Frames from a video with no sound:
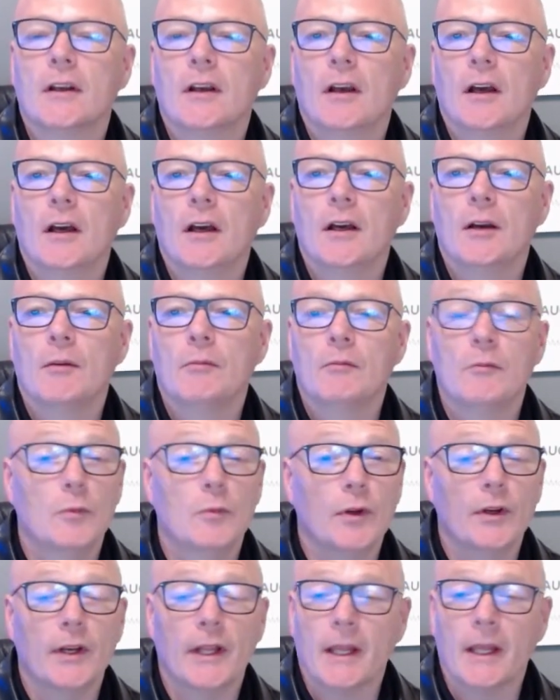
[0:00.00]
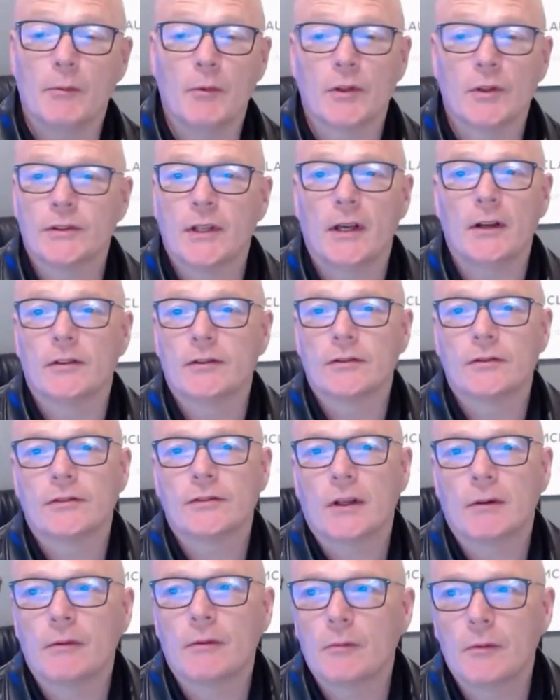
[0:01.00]
we're going to get more sales.
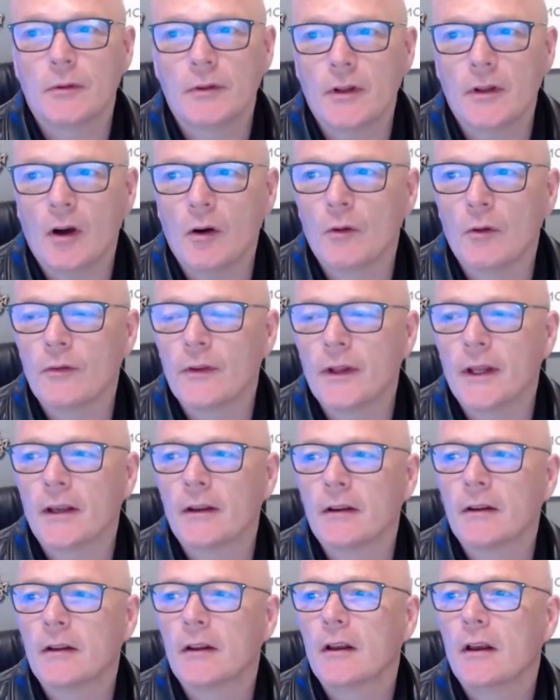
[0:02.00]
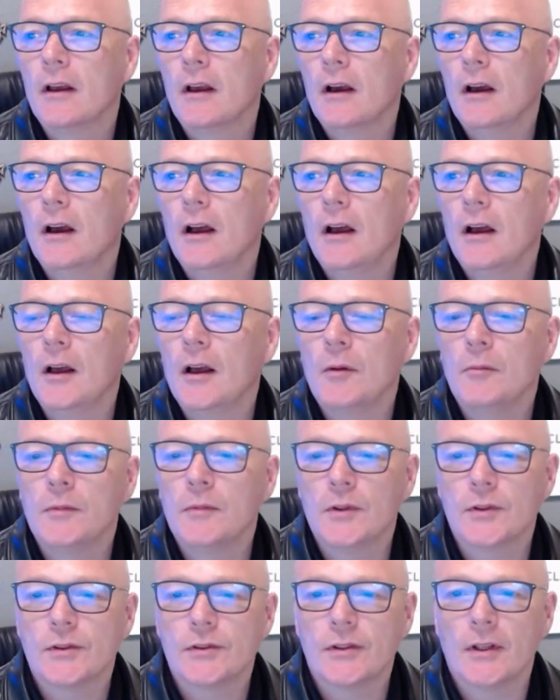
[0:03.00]
So the whole thing,
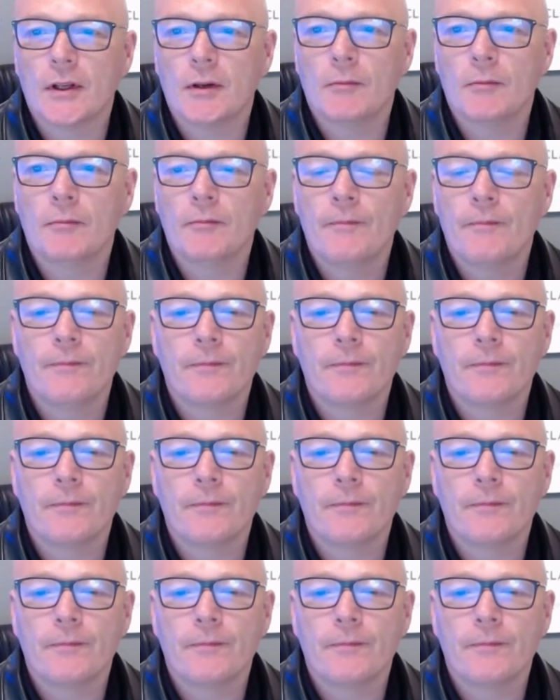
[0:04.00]
what's the